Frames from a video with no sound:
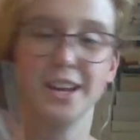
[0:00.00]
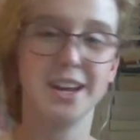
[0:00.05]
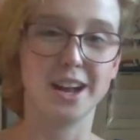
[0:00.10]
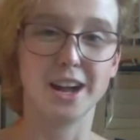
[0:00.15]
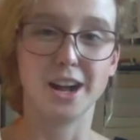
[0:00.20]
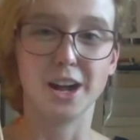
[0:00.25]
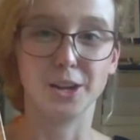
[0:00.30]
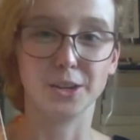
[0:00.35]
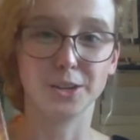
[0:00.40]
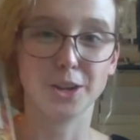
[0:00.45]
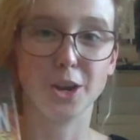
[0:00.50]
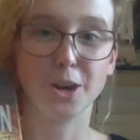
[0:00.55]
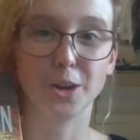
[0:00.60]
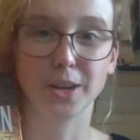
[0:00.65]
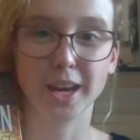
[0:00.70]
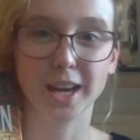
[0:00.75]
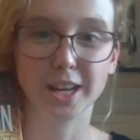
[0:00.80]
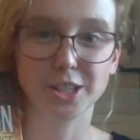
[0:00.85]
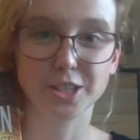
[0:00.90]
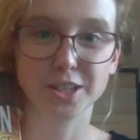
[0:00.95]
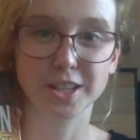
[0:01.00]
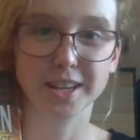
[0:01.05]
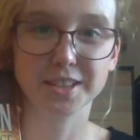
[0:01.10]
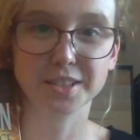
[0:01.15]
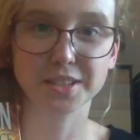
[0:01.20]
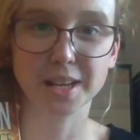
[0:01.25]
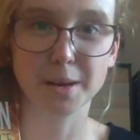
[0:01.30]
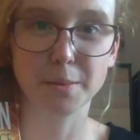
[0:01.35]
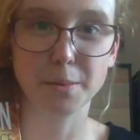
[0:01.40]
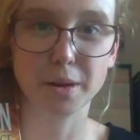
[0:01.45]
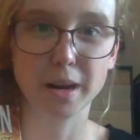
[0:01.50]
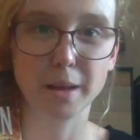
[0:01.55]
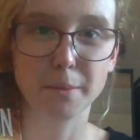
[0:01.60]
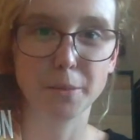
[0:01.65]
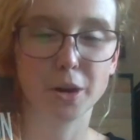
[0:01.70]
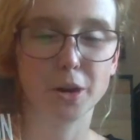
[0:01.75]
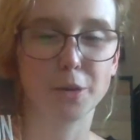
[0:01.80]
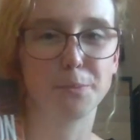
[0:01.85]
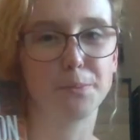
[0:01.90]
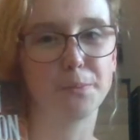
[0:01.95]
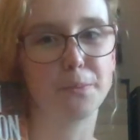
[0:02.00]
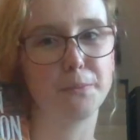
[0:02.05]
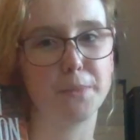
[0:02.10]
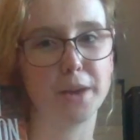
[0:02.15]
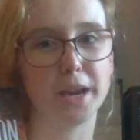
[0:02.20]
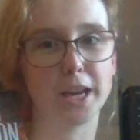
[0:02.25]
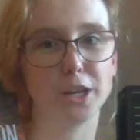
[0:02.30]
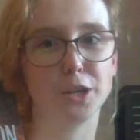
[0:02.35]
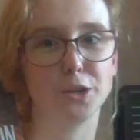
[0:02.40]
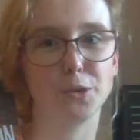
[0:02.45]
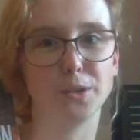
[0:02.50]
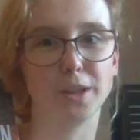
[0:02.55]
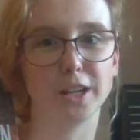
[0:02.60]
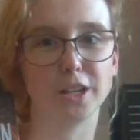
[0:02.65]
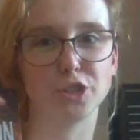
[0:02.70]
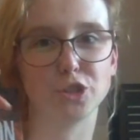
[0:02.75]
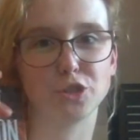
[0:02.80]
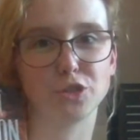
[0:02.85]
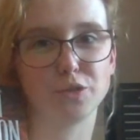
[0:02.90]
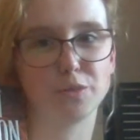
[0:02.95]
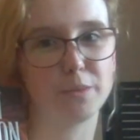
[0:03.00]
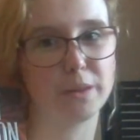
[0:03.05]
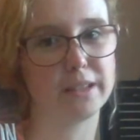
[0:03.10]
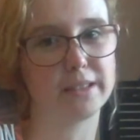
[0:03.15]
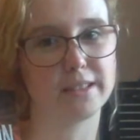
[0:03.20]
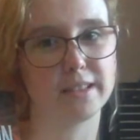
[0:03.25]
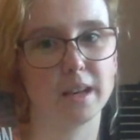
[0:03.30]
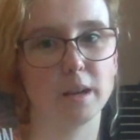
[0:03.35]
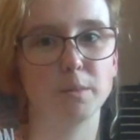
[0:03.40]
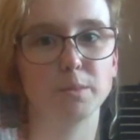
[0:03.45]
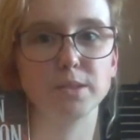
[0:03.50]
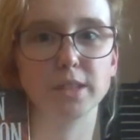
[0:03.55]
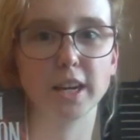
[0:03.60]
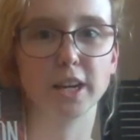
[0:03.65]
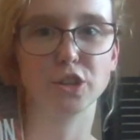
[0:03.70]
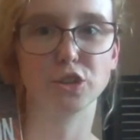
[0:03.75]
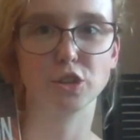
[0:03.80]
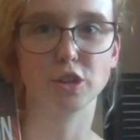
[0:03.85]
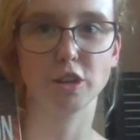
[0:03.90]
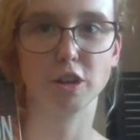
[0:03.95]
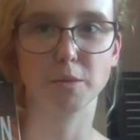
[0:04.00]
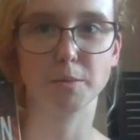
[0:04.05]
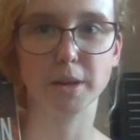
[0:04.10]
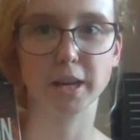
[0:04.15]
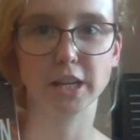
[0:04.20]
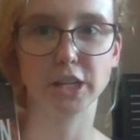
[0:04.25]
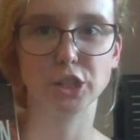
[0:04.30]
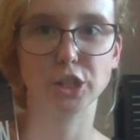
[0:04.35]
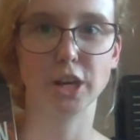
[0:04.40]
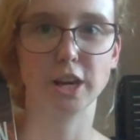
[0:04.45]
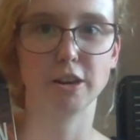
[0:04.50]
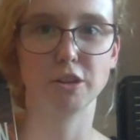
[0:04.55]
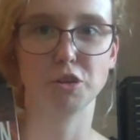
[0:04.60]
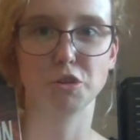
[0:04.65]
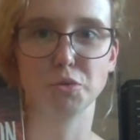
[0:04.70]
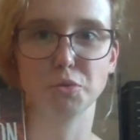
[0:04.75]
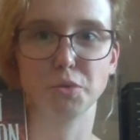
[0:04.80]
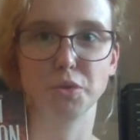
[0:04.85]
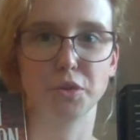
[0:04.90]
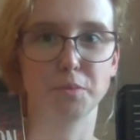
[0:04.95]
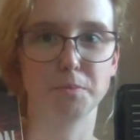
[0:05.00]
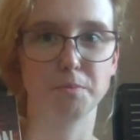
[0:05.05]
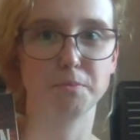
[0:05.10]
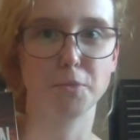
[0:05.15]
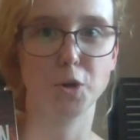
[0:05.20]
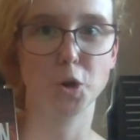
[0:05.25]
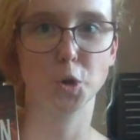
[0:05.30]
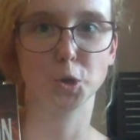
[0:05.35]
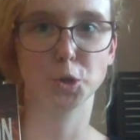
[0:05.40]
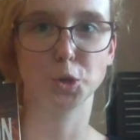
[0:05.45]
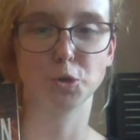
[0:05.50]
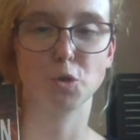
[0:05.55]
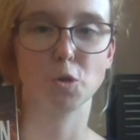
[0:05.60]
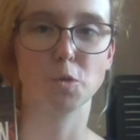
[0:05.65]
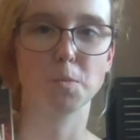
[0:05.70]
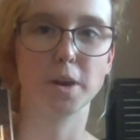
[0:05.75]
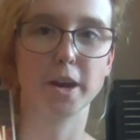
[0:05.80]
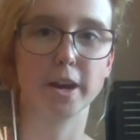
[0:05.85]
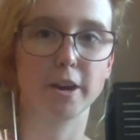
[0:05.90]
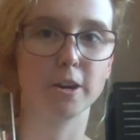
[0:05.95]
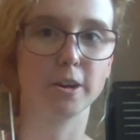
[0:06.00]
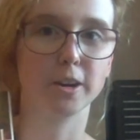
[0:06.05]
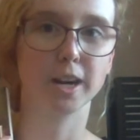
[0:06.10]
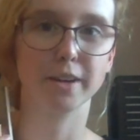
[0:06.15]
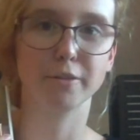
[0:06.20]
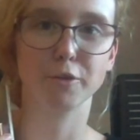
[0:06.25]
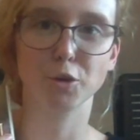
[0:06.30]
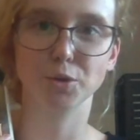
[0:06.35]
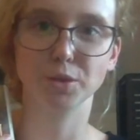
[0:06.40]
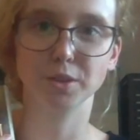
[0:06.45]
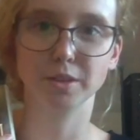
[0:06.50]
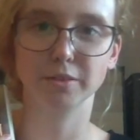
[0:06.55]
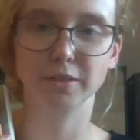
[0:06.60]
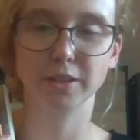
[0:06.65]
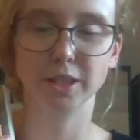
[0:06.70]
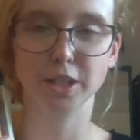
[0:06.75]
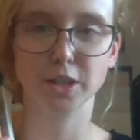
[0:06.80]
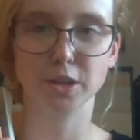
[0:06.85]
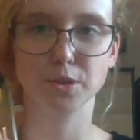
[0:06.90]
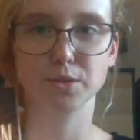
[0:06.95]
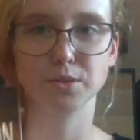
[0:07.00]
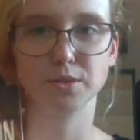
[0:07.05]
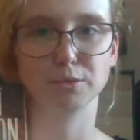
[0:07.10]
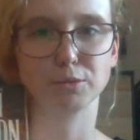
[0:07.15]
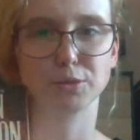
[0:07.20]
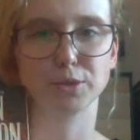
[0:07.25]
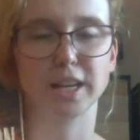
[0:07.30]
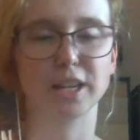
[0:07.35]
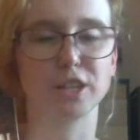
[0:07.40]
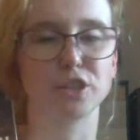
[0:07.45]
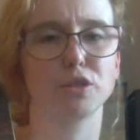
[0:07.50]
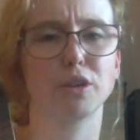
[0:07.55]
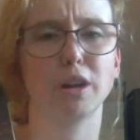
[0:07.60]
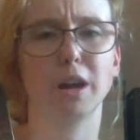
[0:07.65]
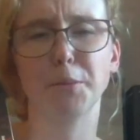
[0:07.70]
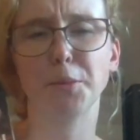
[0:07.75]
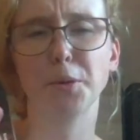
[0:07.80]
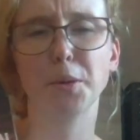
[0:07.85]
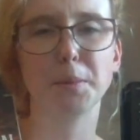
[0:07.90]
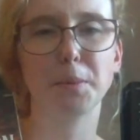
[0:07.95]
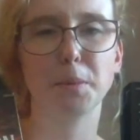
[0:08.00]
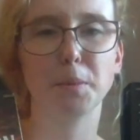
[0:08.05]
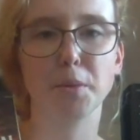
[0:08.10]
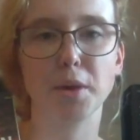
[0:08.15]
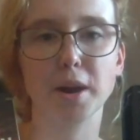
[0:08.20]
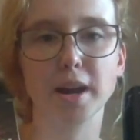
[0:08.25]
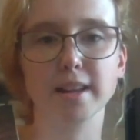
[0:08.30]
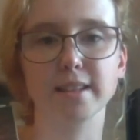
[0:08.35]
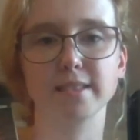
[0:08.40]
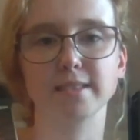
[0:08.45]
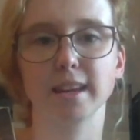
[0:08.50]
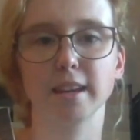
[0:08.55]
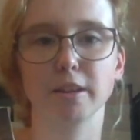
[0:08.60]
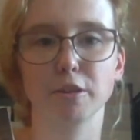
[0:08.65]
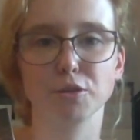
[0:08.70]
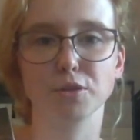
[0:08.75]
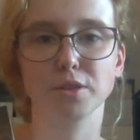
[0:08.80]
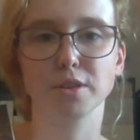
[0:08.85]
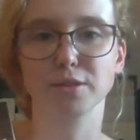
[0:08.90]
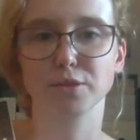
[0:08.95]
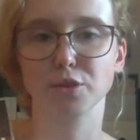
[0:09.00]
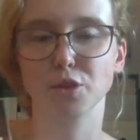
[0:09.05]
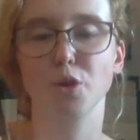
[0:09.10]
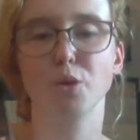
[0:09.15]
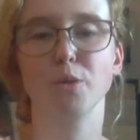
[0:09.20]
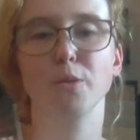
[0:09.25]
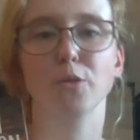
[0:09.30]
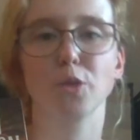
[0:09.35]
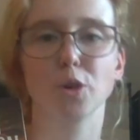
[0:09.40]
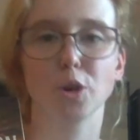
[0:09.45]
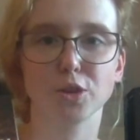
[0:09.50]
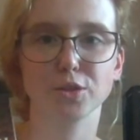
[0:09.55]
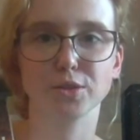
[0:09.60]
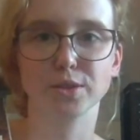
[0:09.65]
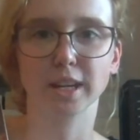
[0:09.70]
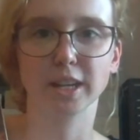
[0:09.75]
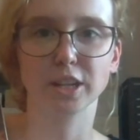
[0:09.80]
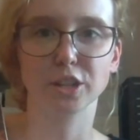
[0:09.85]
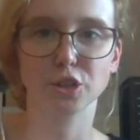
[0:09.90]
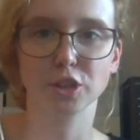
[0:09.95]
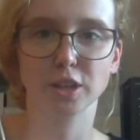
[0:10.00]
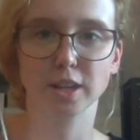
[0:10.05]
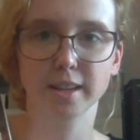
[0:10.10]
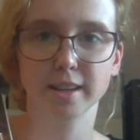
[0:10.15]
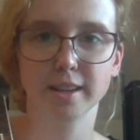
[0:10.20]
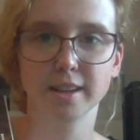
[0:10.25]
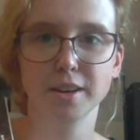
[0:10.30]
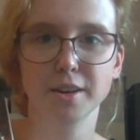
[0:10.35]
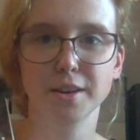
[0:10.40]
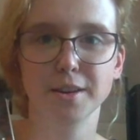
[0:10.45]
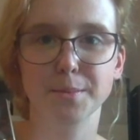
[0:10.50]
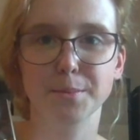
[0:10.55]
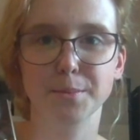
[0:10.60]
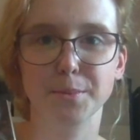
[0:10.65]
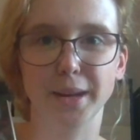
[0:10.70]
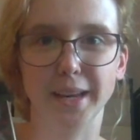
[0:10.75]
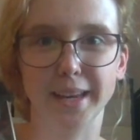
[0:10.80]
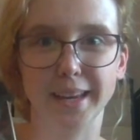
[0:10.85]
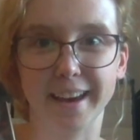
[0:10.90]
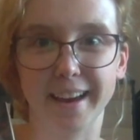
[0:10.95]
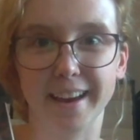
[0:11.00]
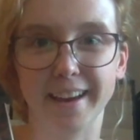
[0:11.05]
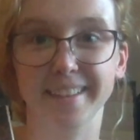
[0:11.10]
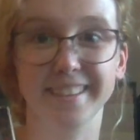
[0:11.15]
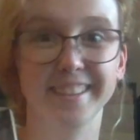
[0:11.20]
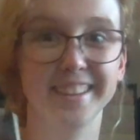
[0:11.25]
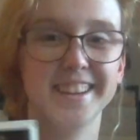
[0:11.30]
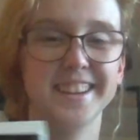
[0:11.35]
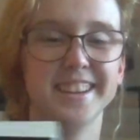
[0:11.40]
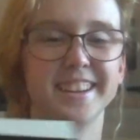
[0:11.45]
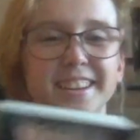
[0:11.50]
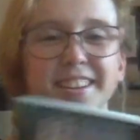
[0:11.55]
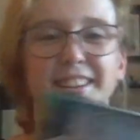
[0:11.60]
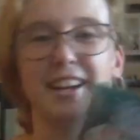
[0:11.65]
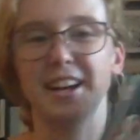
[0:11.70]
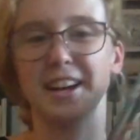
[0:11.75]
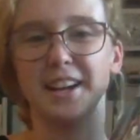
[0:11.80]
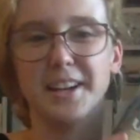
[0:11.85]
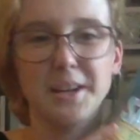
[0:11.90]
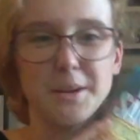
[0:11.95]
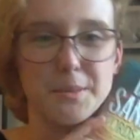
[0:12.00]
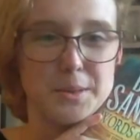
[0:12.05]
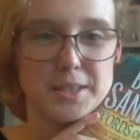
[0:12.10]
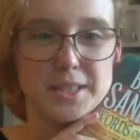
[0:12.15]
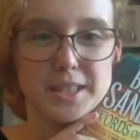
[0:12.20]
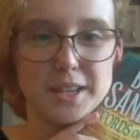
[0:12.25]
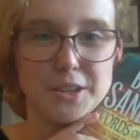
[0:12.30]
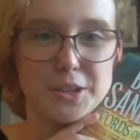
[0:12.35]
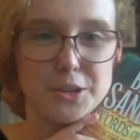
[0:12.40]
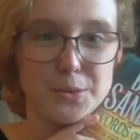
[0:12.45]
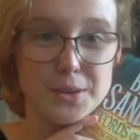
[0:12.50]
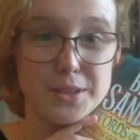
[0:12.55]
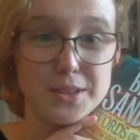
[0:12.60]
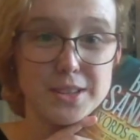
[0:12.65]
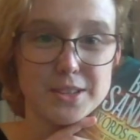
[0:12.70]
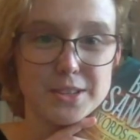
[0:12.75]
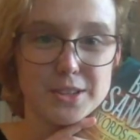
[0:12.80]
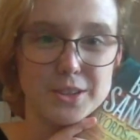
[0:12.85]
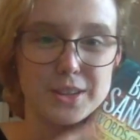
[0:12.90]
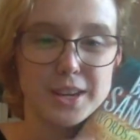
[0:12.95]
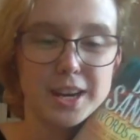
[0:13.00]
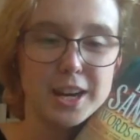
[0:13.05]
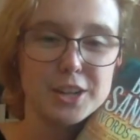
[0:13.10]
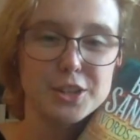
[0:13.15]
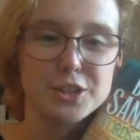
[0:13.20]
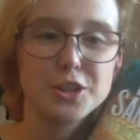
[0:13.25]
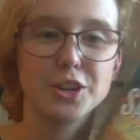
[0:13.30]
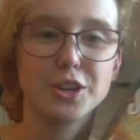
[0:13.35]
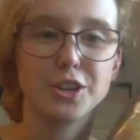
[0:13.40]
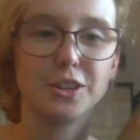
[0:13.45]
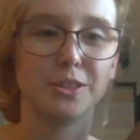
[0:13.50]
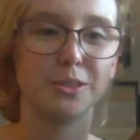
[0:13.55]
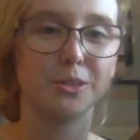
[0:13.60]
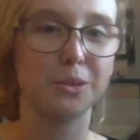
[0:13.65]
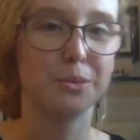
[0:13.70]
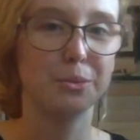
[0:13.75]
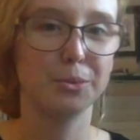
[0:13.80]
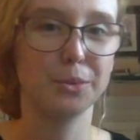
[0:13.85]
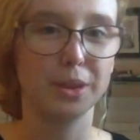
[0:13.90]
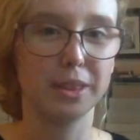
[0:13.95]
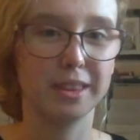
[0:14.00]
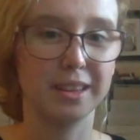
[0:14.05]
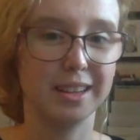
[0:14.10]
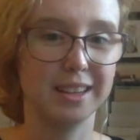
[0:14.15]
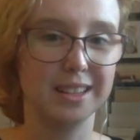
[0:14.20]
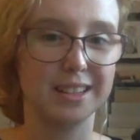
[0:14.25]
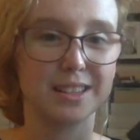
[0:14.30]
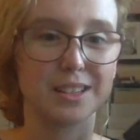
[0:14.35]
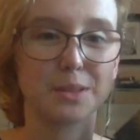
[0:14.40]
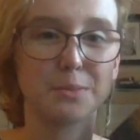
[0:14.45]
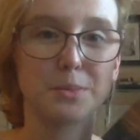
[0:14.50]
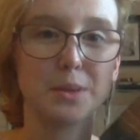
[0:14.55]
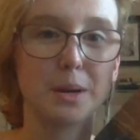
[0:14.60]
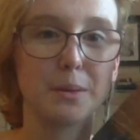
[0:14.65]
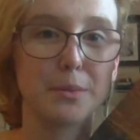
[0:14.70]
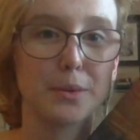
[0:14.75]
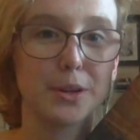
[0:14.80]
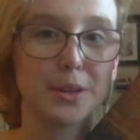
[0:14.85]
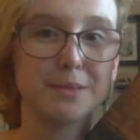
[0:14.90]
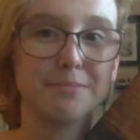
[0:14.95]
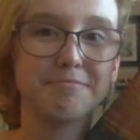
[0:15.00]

I'll catch you next time, and I'm gonna make a new like subsection on my channel with Stormlight Archive only videos / I'll probably put Brandon Sanderson as the overall section. But yeah, I'm excited to read this. I'll catch y'all with it in September.